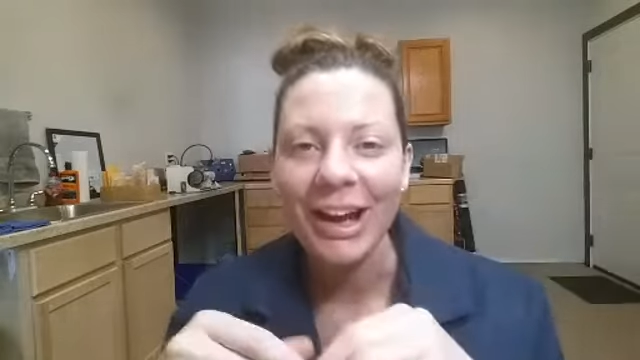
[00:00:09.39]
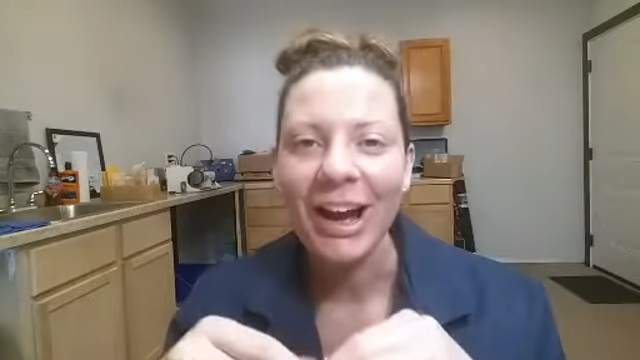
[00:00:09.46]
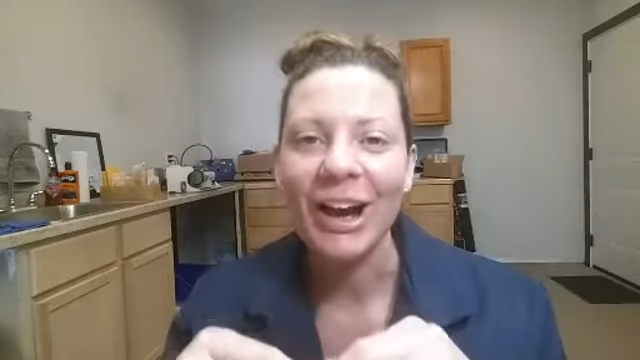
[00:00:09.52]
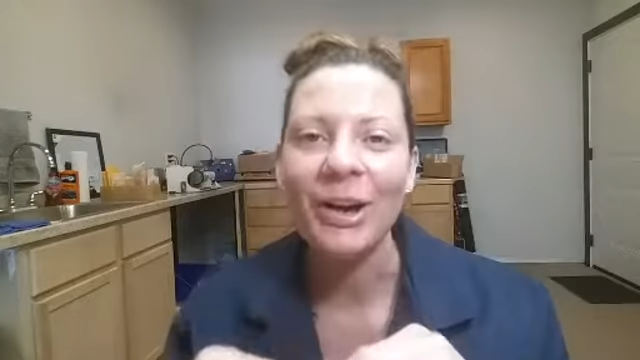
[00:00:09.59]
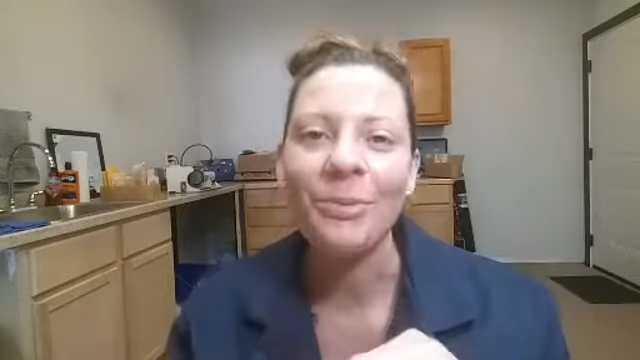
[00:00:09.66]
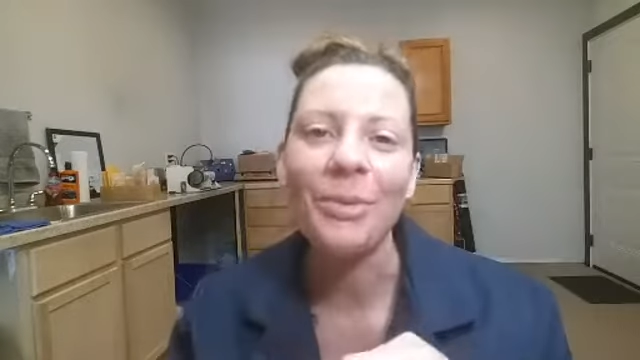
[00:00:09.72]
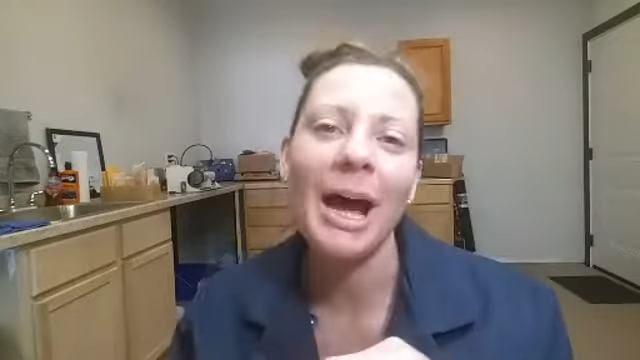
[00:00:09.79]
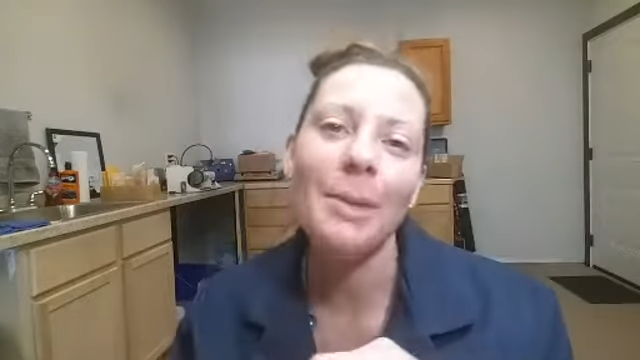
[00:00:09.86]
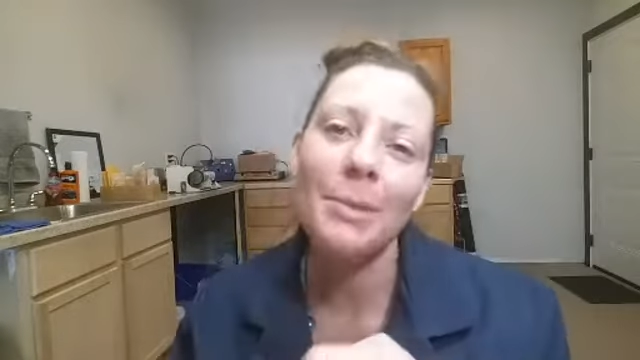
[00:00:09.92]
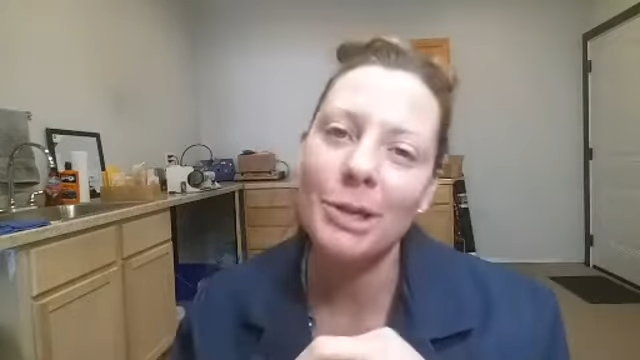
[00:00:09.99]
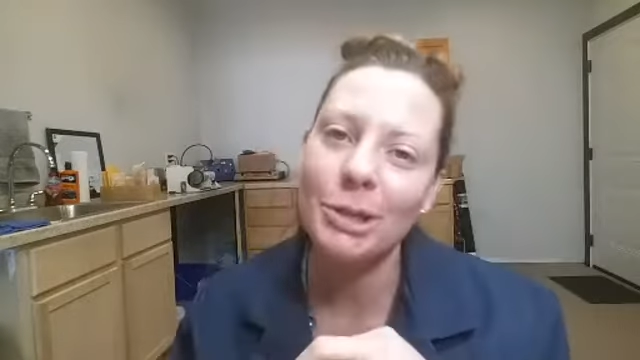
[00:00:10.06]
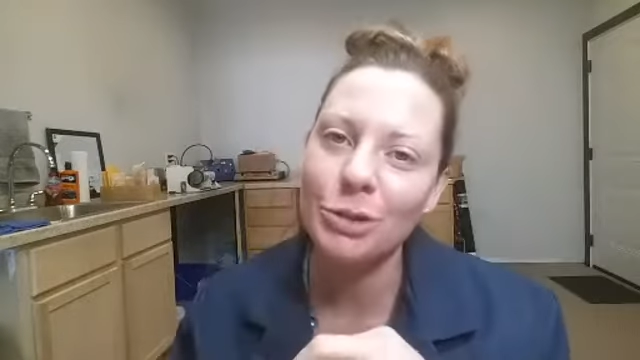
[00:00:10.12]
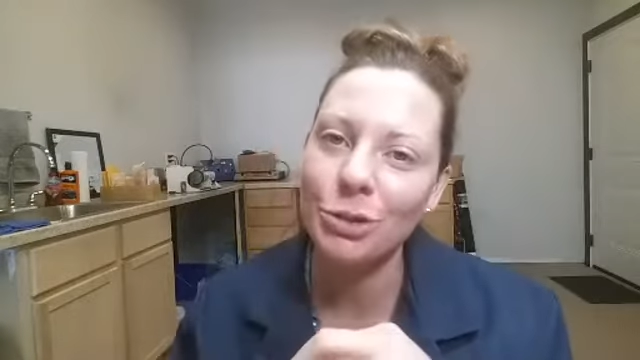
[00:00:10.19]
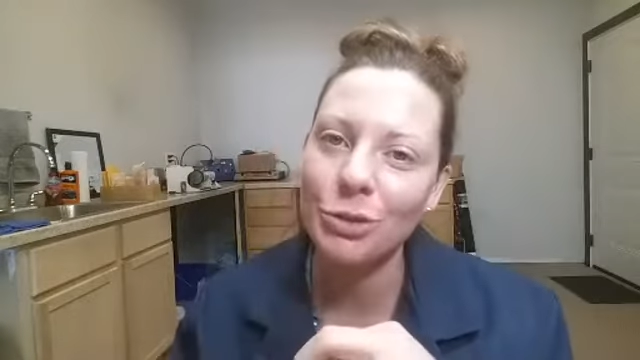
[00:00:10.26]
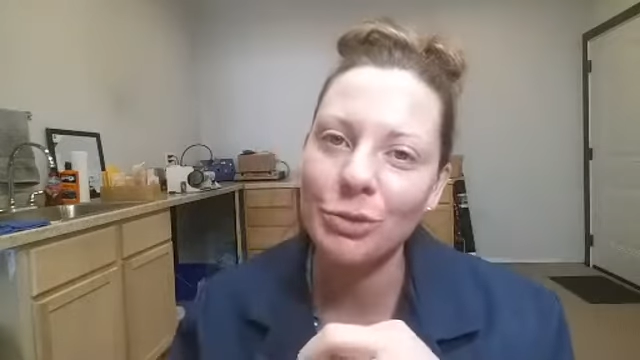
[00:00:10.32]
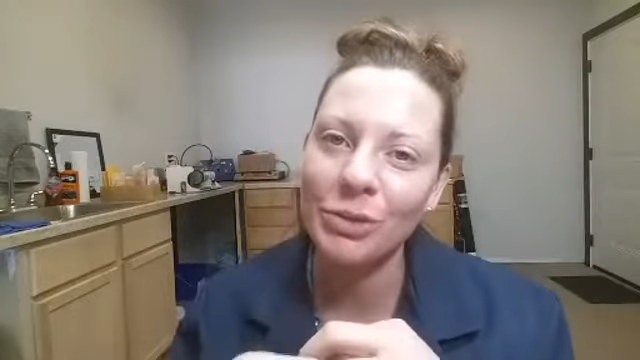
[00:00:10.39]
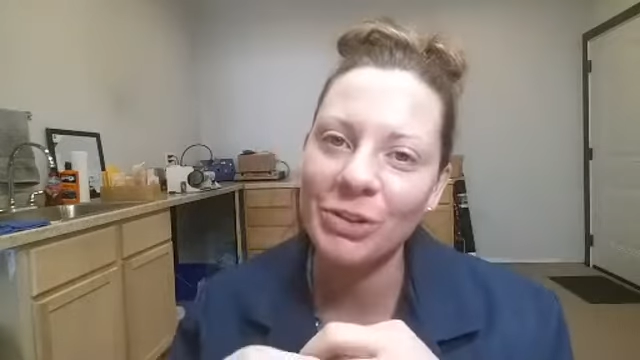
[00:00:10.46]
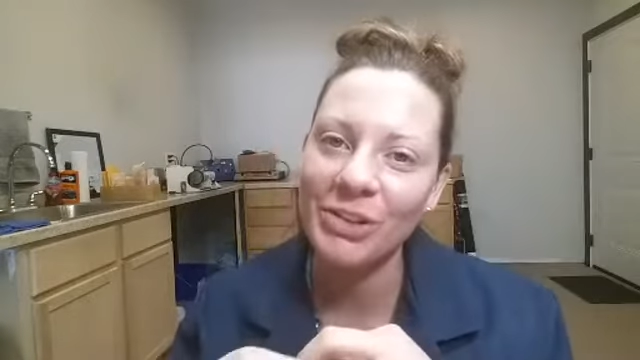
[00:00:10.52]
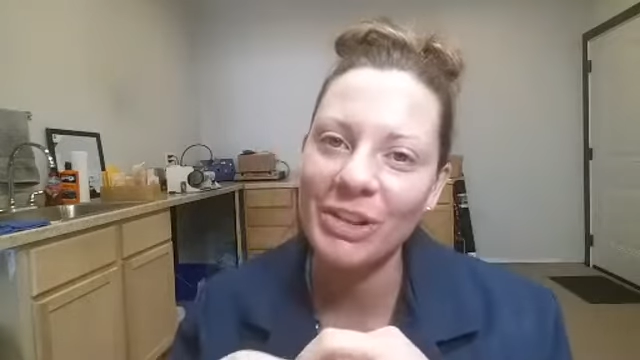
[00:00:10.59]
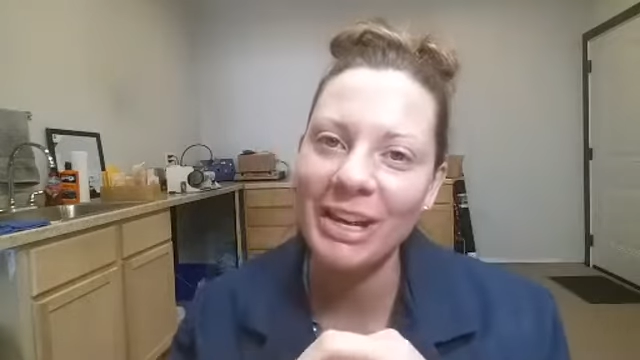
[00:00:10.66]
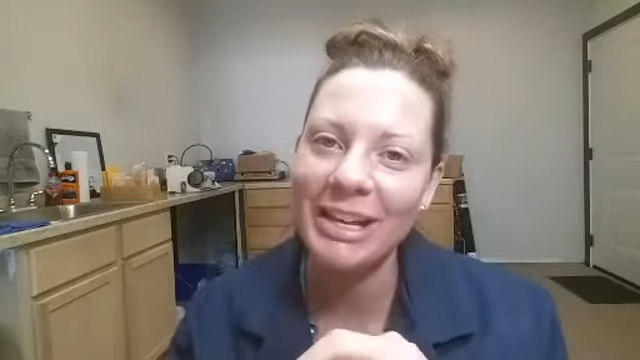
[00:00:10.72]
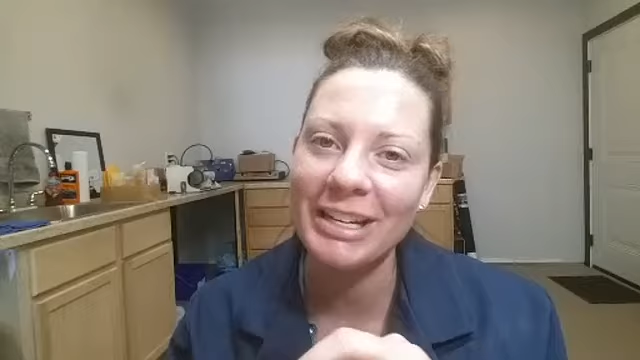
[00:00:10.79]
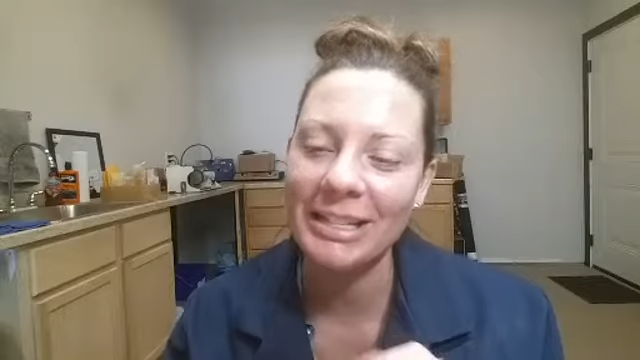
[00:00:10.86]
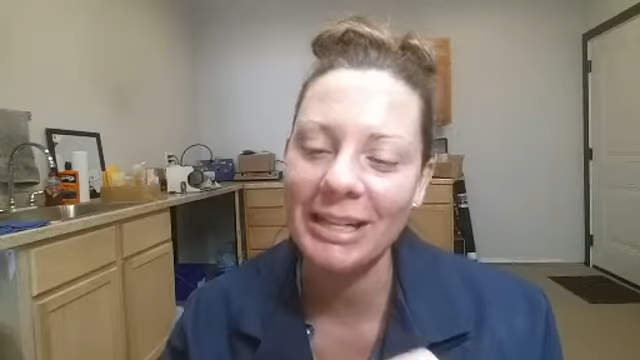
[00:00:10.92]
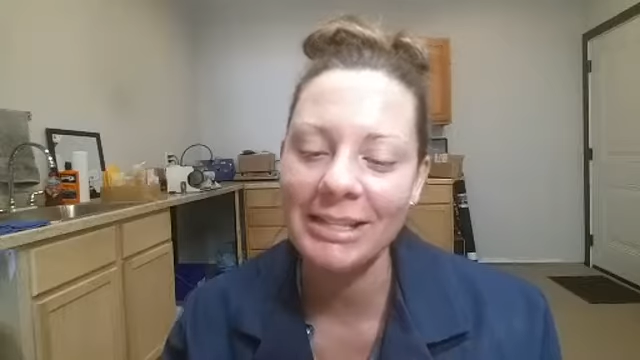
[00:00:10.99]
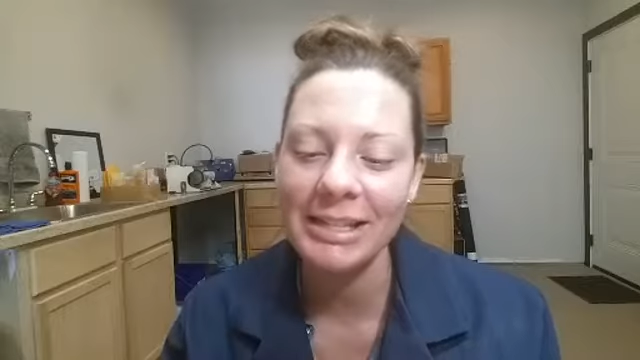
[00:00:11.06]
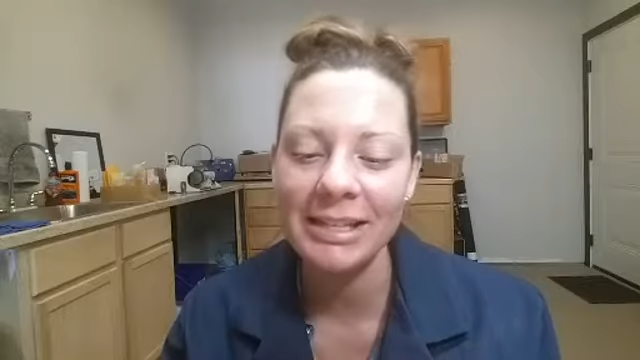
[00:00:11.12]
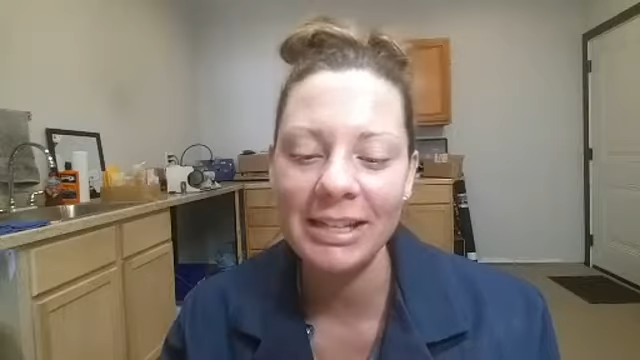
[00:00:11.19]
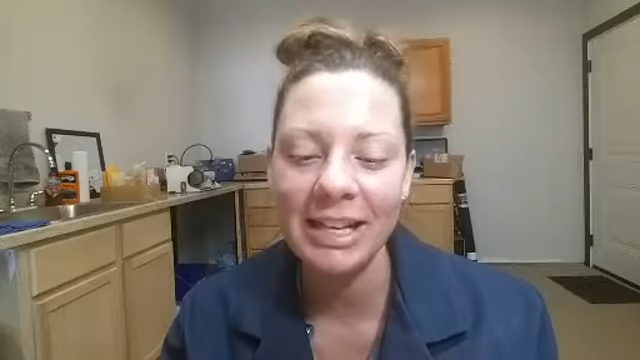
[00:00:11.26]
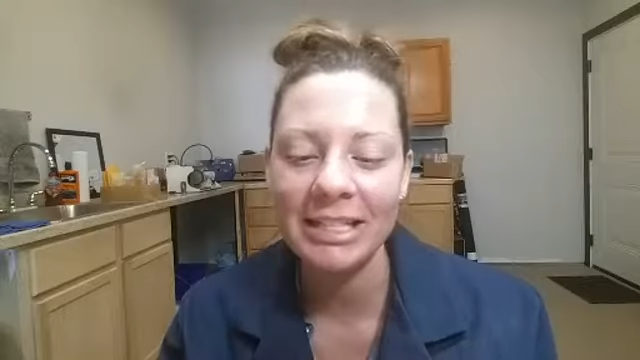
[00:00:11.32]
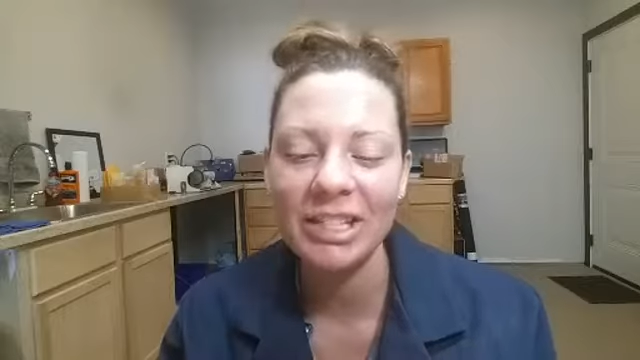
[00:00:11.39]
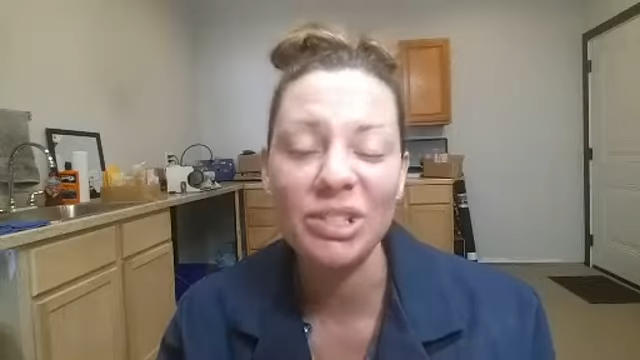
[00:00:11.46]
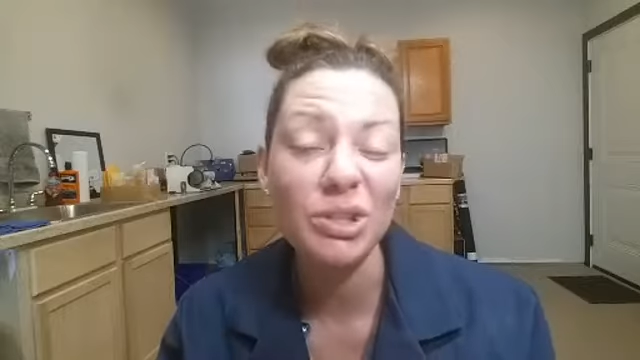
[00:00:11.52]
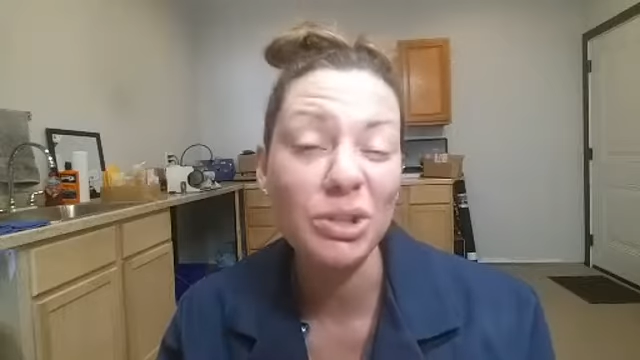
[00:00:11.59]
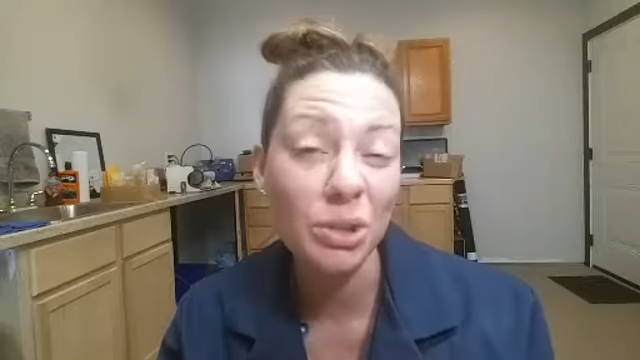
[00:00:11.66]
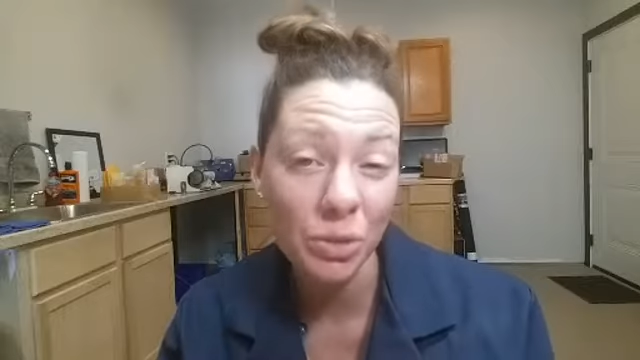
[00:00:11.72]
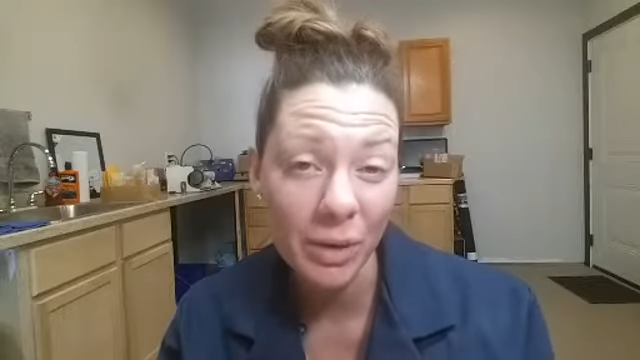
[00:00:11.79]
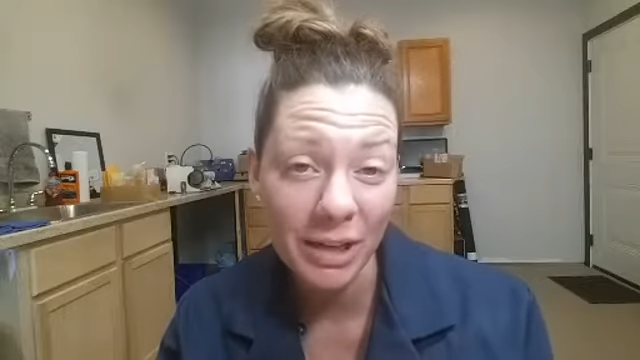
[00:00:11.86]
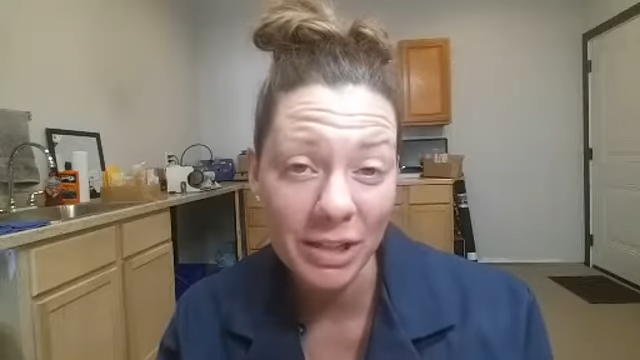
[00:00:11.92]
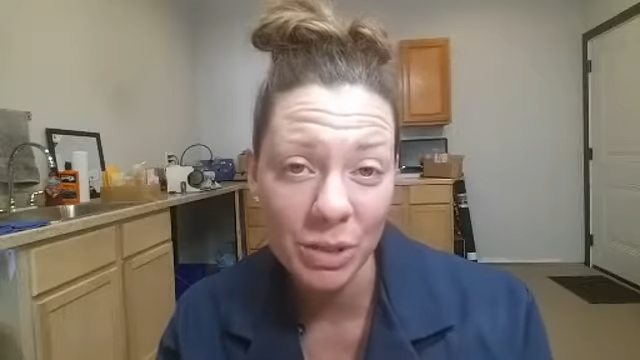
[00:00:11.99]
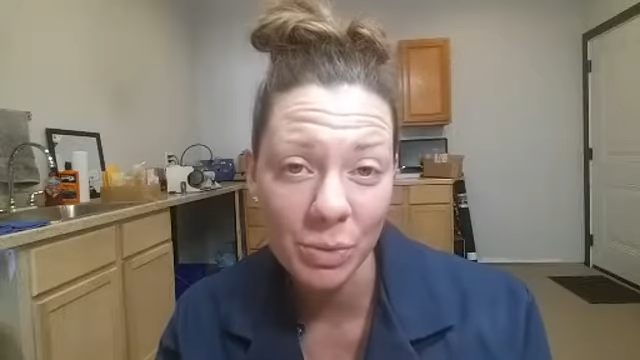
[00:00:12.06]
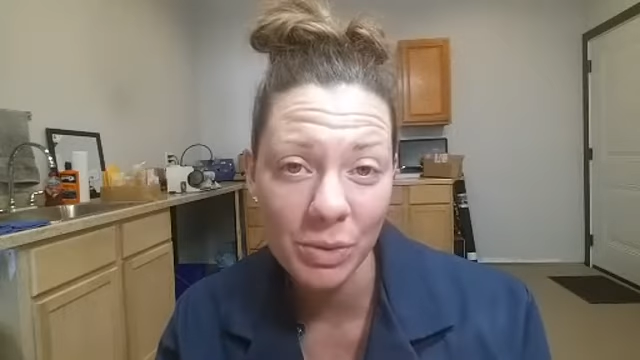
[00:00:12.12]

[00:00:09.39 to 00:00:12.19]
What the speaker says: I'm a jeweler that doesn't like to stretch